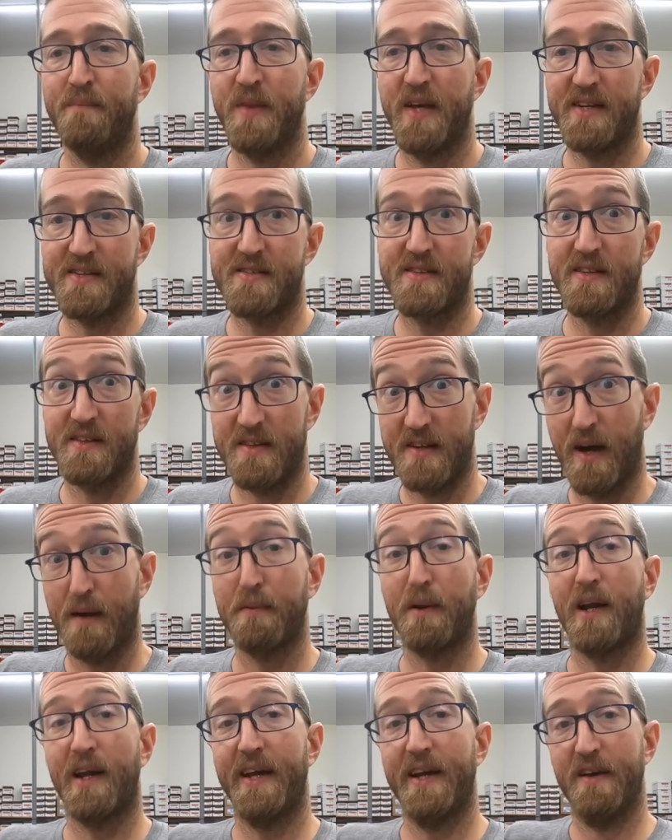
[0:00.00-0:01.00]
It's the
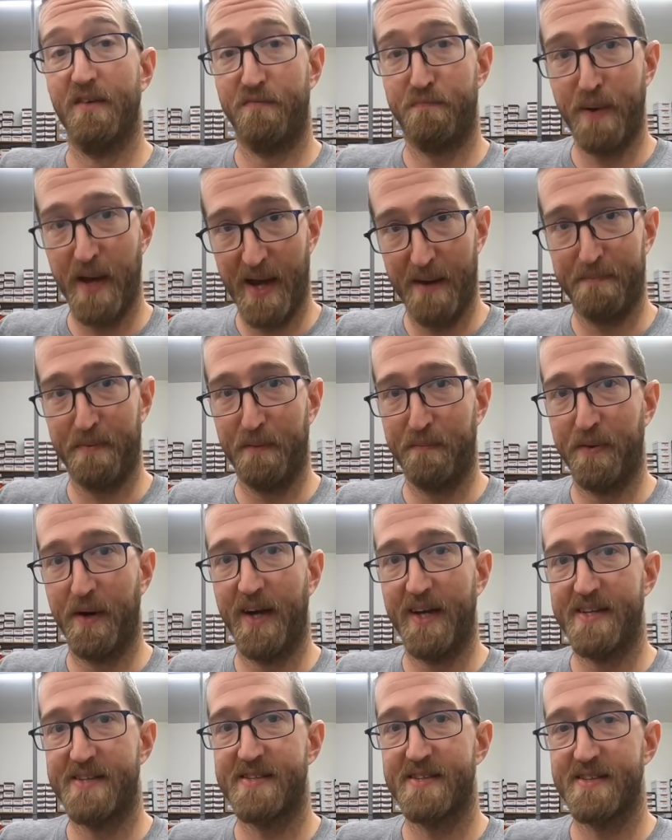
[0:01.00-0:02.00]
doubling of paper
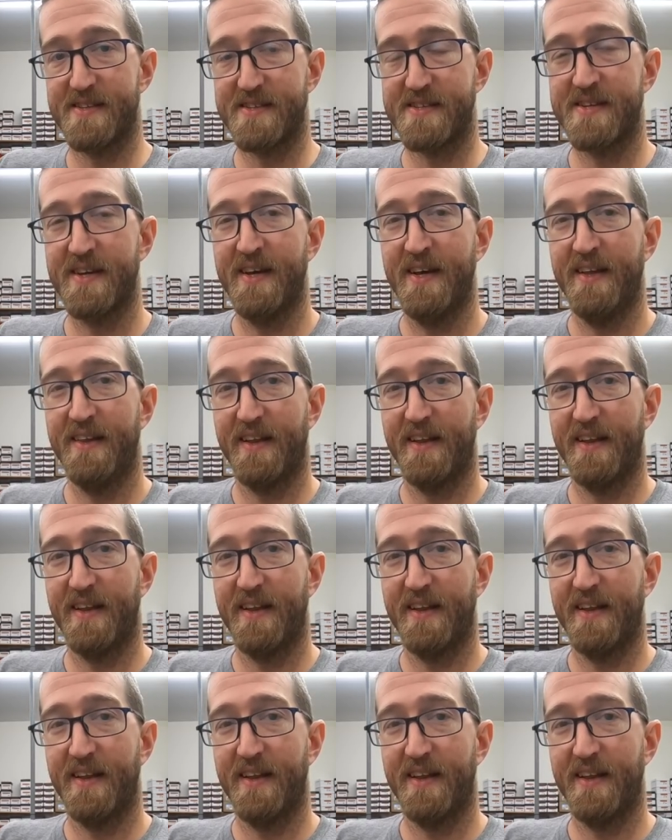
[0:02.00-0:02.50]
prices